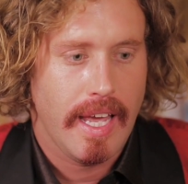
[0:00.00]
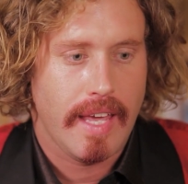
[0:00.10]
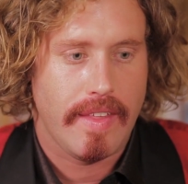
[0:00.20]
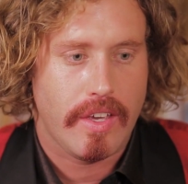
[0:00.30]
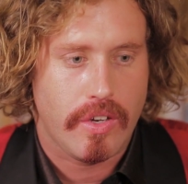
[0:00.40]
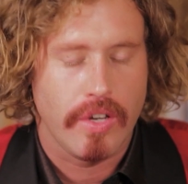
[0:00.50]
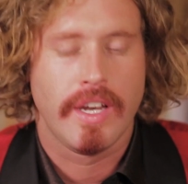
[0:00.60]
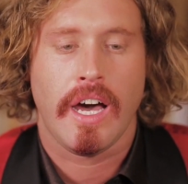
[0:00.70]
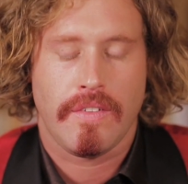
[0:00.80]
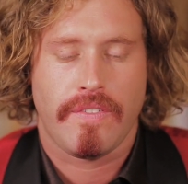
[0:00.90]
And they could
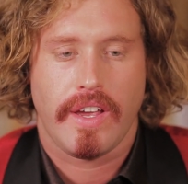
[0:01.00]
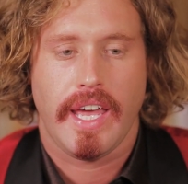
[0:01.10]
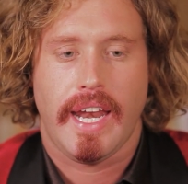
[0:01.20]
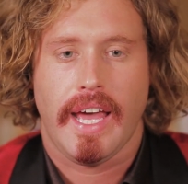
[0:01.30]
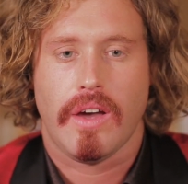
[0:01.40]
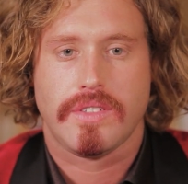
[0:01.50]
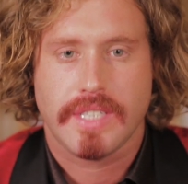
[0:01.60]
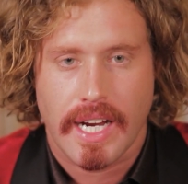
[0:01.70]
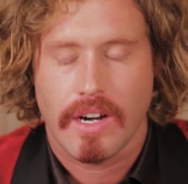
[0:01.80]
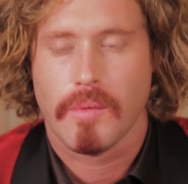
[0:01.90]
not forget how
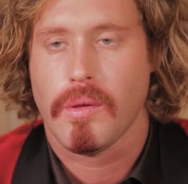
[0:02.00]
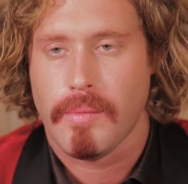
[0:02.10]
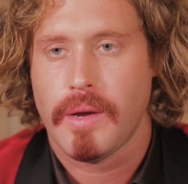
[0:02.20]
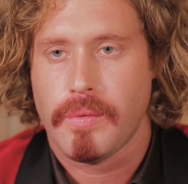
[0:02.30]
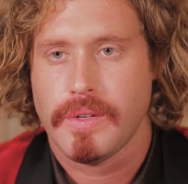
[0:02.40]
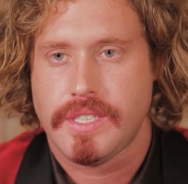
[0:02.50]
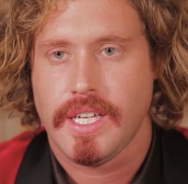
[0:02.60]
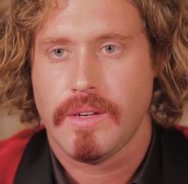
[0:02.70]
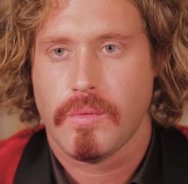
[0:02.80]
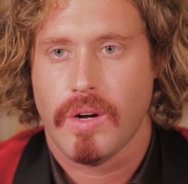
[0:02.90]
terrible my
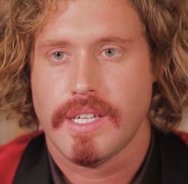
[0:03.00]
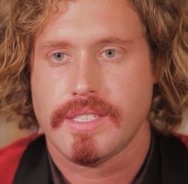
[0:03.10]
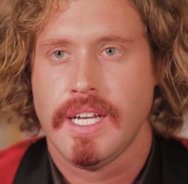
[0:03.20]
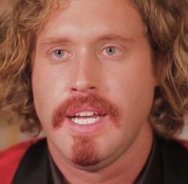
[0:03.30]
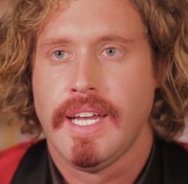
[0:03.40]
routine was